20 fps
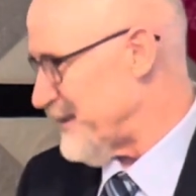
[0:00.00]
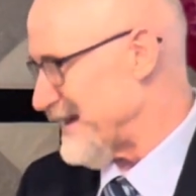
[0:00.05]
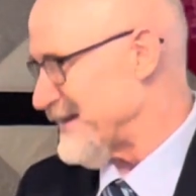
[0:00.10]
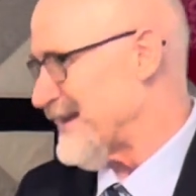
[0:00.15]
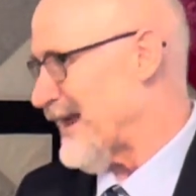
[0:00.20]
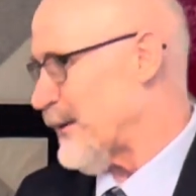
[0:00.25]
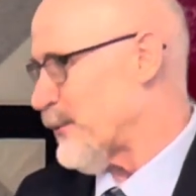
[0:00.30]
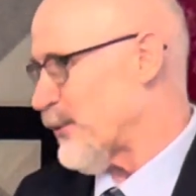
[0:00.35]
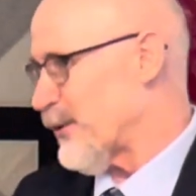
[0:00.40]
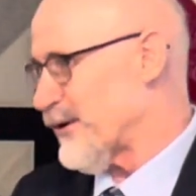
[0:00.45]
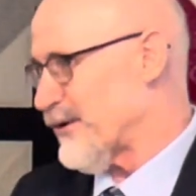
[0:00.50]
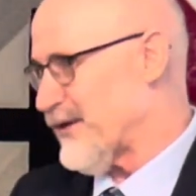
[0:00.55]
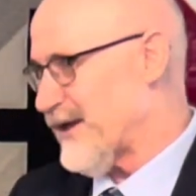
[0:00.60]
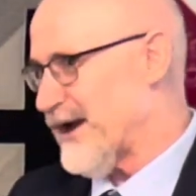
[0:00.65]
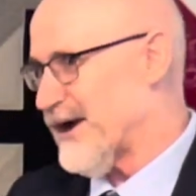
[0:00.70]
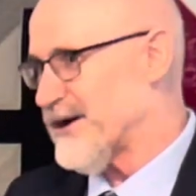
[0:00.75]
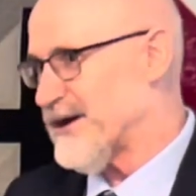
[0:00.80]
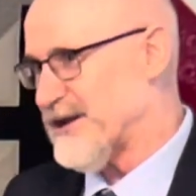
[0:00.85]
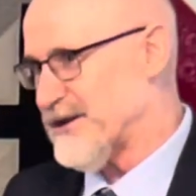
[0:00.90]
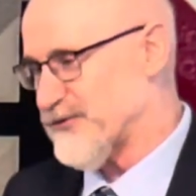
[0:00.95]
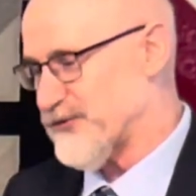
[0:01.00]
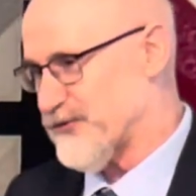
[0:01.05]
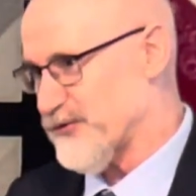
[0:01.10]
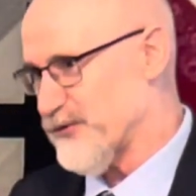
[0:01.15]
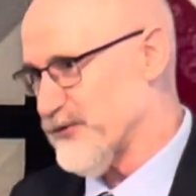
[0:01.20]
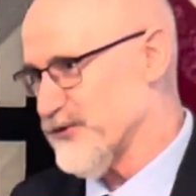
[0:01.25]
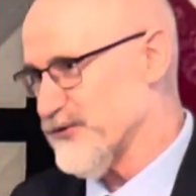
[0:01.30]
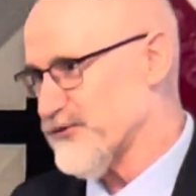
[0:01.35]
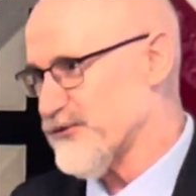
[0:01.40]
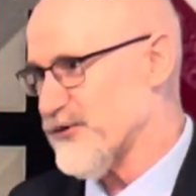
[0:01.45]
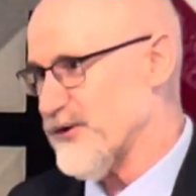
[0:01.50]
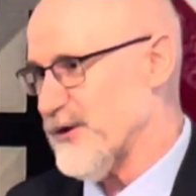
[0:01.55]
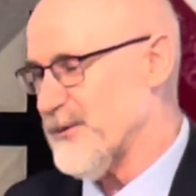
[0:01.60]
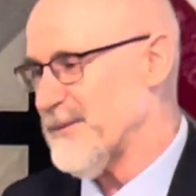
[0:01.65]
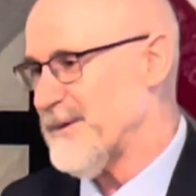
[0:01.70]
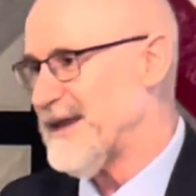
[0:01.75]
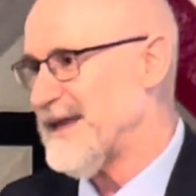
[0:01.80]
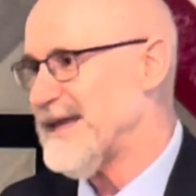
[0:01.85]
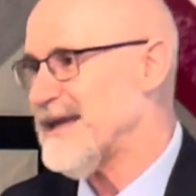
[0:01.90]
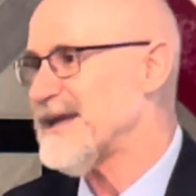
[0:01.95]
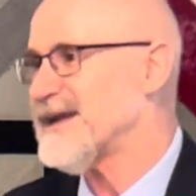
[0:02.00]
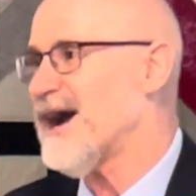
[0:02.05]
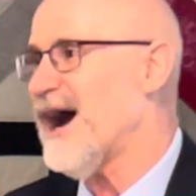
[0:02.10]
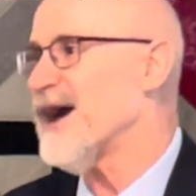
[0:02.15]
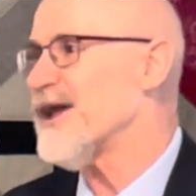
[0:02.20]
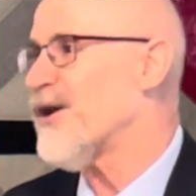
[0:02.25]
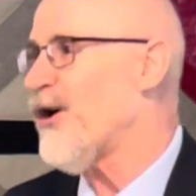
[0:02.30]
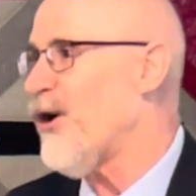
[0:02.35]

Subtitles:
men that were there in Jerusalem, he got